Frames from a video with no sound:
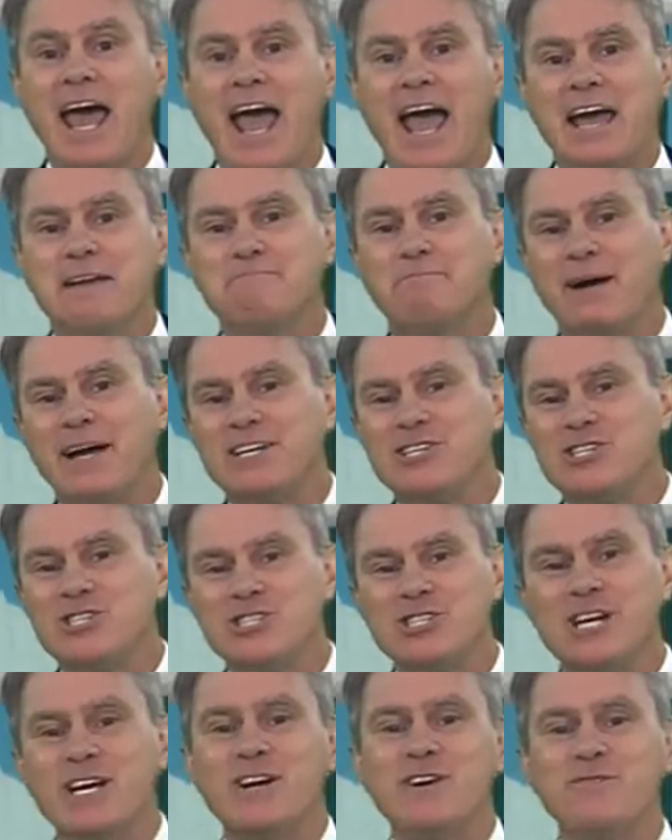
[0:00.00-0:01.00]
And by
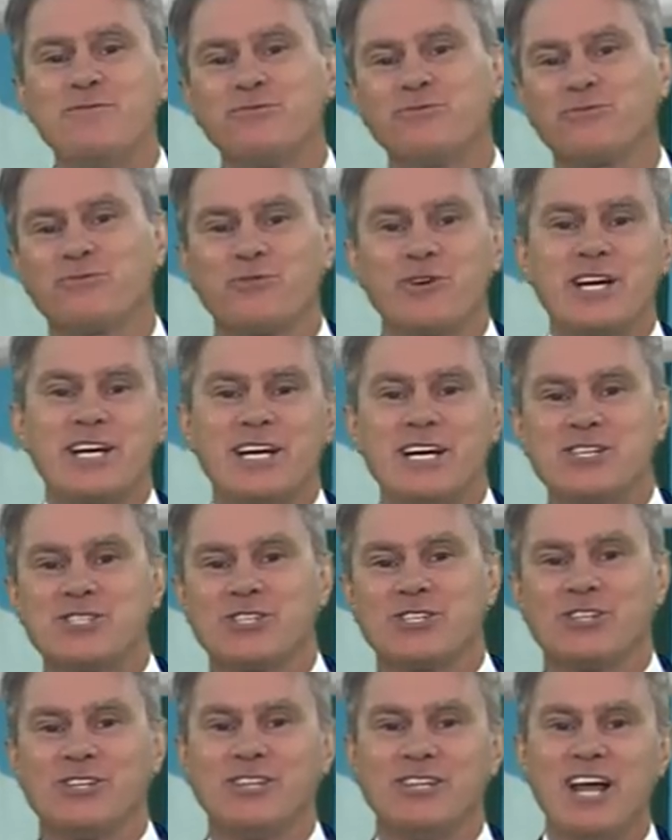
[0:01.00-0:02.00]
sheer
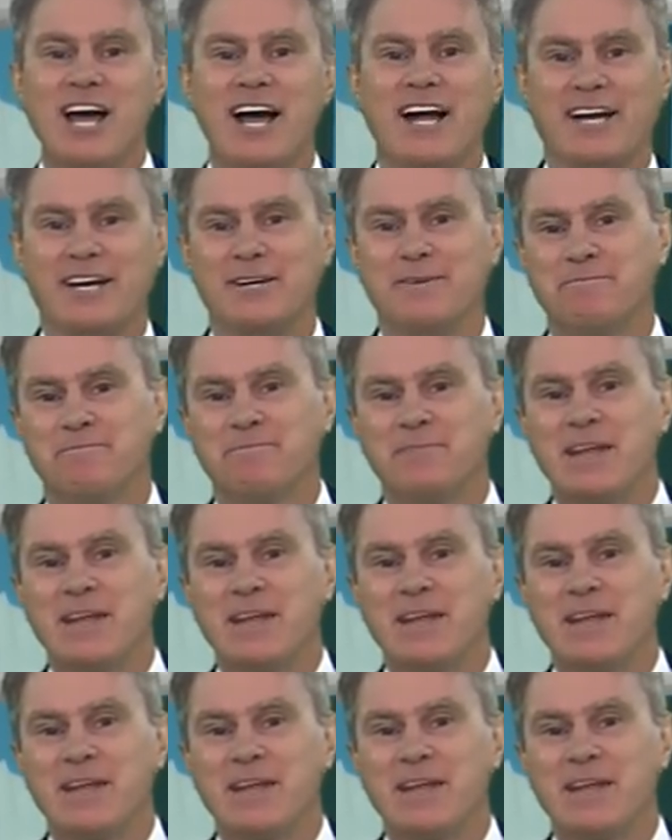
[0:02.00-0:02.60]
freakish luck,